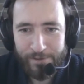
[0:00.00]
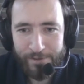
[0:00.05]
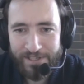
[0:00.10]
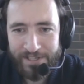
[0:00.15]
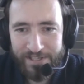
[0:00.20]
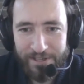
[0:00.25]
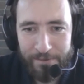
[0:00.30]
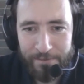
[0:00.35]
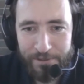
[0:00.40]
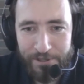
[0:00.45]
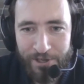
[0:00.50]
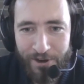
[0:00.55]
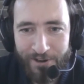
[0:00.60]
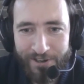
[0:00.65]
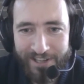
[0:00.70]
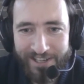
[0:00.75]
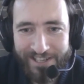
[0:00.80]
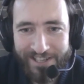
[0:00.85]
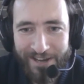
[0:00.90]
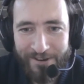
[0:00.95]
will stop
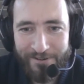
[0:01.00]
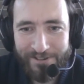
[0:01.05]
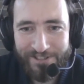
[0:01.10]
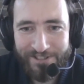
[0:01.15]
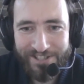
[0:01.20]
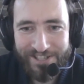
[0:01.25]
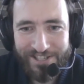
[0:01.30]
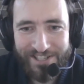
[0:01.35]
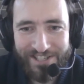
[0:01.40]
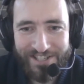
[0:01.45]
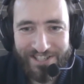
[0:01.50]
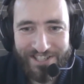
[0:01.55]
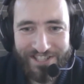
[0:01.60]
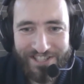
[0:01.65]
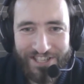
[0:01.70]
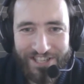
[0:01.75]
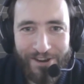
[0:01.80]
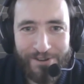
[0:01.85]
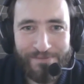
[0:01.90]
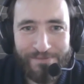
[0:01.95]
talking now and
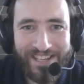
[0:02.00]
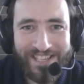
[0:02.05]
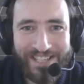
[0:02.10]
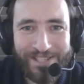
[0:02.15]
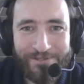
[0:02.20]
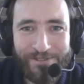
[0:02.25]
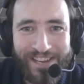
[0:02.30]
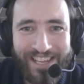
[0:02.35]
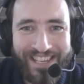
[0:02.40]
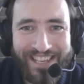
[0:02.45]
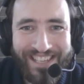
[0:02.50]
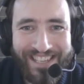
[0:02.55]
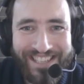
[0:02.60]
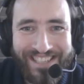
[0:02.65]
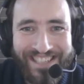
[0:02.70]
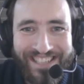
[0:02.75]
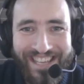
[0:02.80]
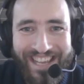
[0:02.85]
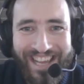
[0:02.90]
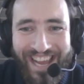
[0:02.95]
just share my screen,
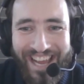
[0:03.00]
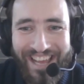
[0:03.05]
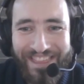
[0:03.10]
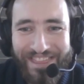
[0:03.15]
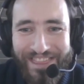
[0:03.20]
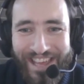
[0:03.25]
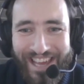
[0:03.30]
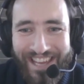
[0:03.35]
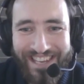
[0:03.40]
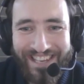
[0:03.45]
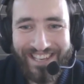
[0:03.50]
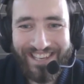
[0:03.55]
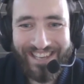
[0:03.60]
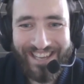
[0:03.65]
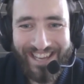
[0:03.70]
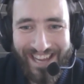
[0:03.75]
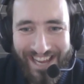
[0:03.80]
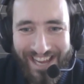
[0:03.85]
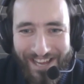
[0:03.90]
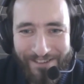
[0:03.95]
and then
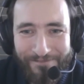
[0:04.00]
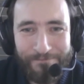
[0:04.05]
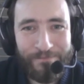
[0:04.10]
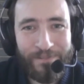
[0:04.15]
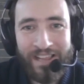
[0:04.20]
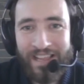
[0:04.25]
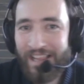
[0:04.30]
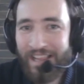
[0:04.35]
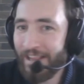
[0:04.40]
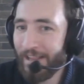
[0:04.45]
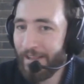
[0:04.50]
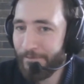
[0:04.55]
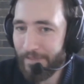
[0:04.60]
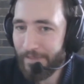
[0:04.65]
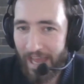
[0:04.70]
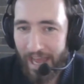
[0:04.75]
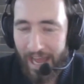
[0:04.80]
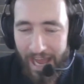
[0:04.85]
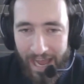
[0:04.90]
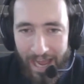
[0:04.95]

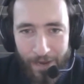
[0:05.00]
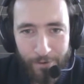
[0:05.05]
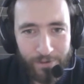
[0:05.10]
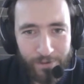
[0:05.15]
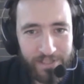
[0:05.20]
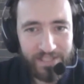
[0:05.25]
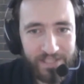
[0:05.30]
I will